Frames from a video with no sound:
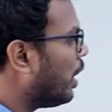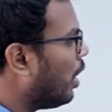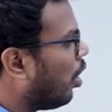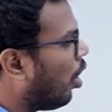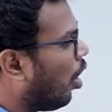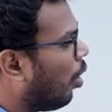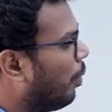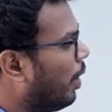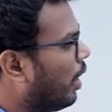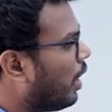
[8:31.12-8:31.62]
in
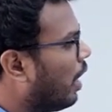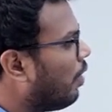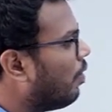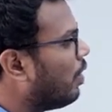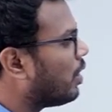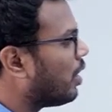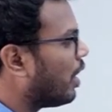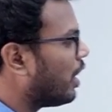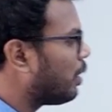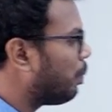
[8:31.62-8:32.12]
lawmaking,
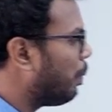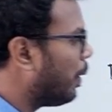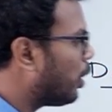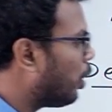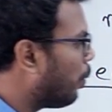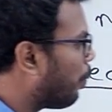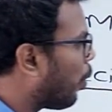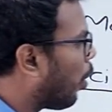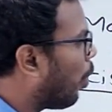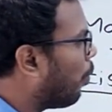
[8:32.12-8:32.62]
with respect
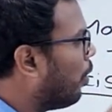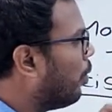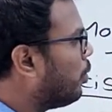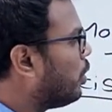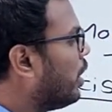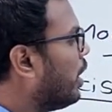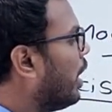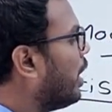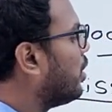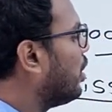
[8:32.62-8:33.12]
to
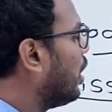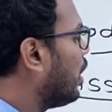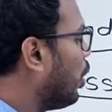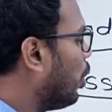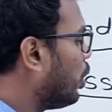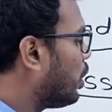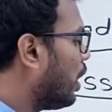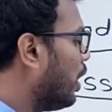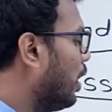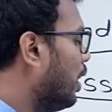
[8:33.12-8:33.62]
problems in
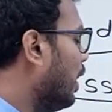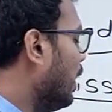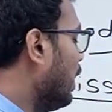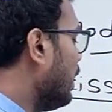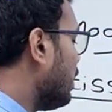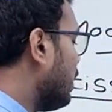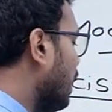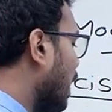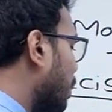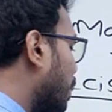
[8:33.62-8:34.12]
execution,
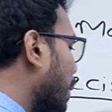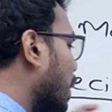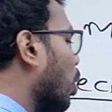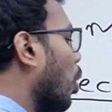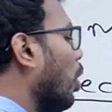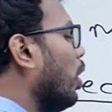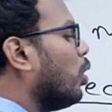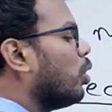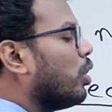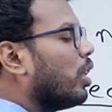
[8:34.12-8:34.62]
they'll be
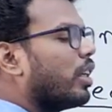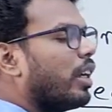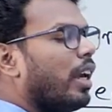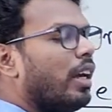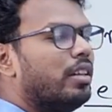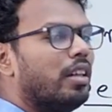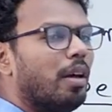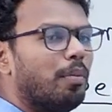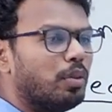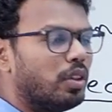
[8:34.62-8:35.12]
going to the
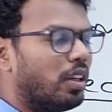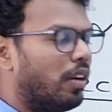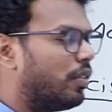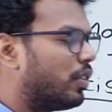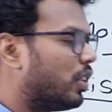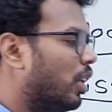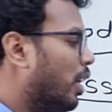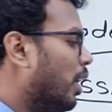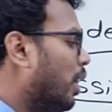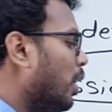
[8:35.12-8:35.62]
king
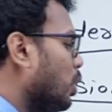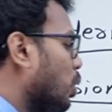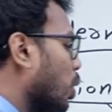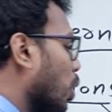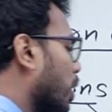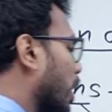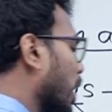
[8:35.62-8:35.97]
themselves. So